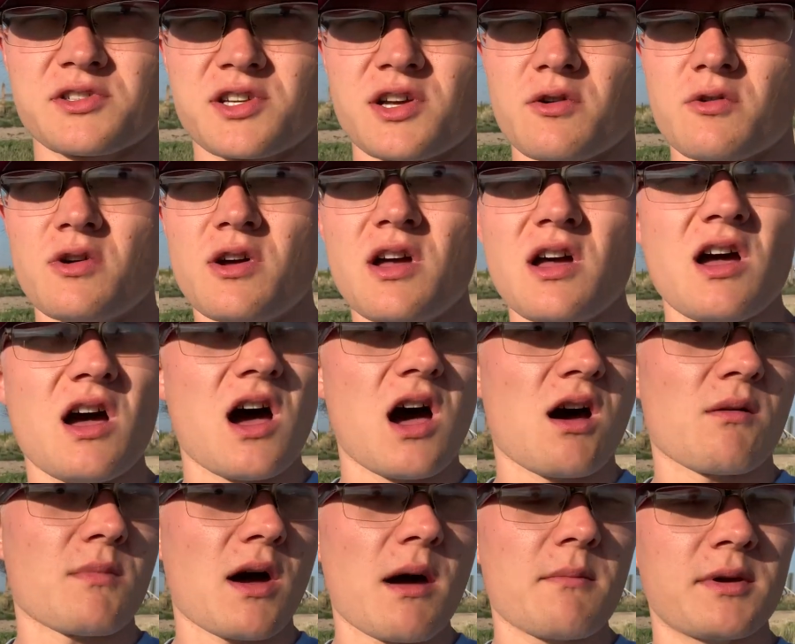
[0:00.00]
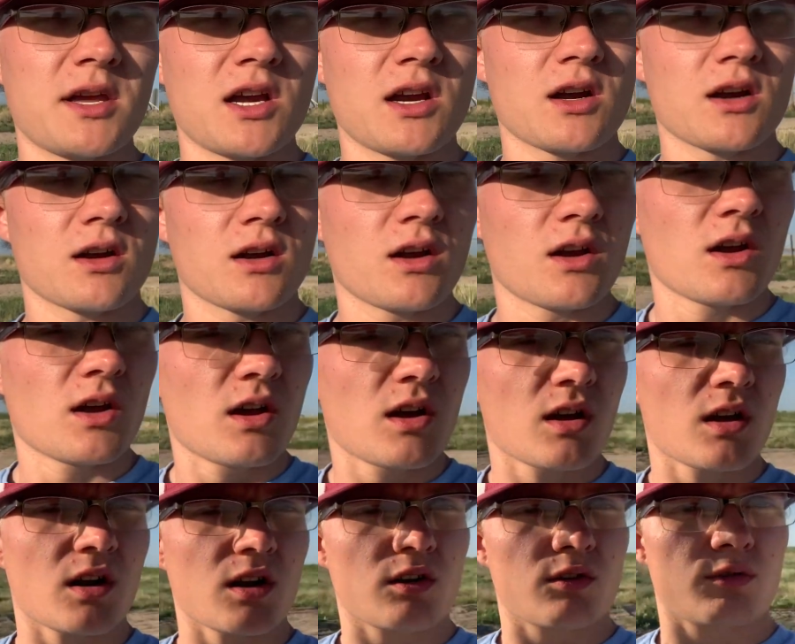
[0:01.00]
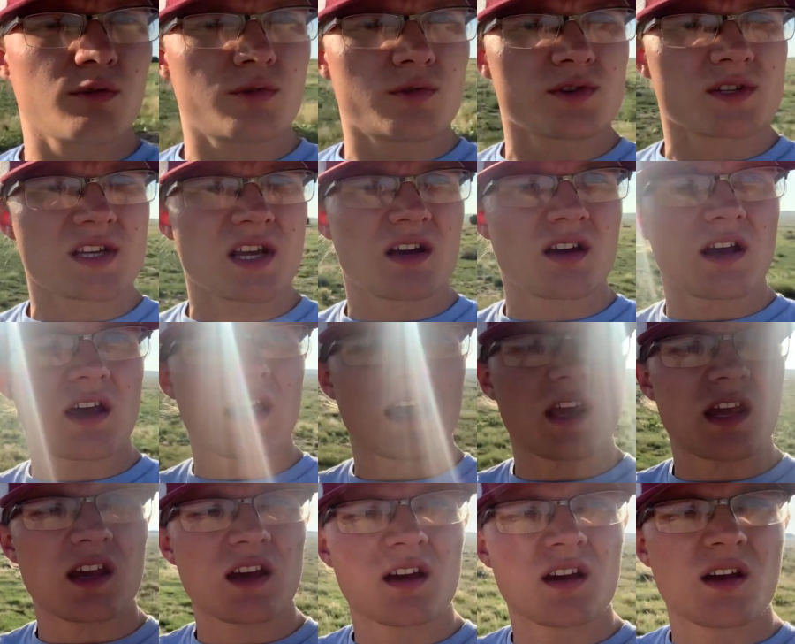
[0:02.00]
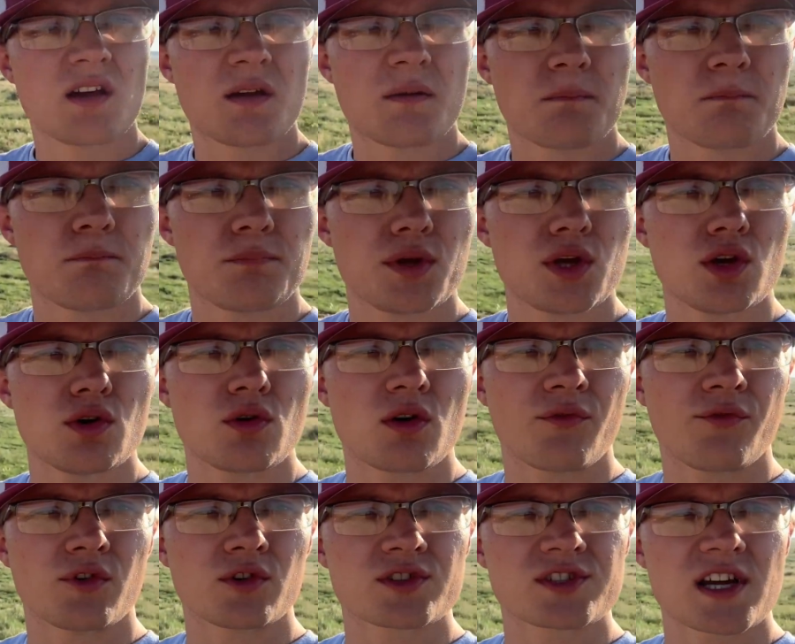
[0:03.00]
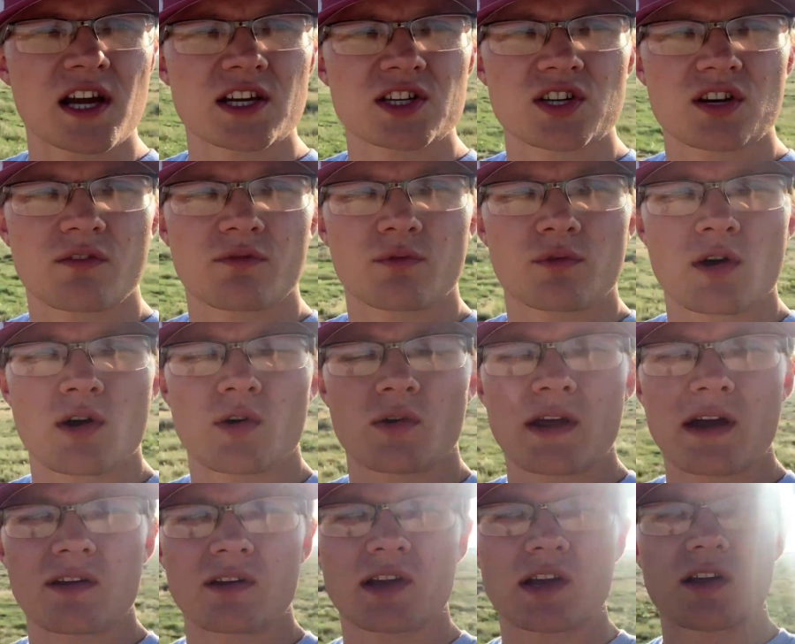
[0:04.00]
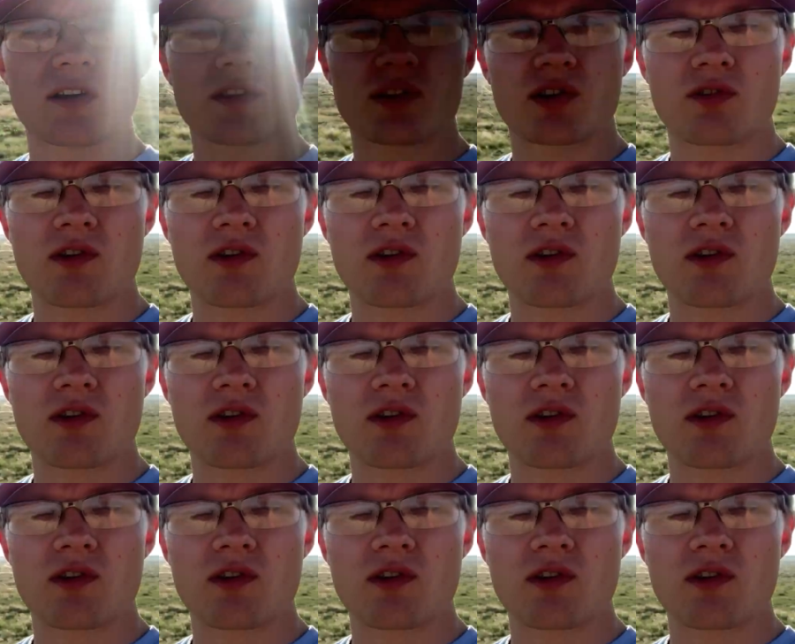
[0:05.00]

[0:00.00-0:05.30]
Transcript: So um, I'm here going to cruise a beautiful section of road out here in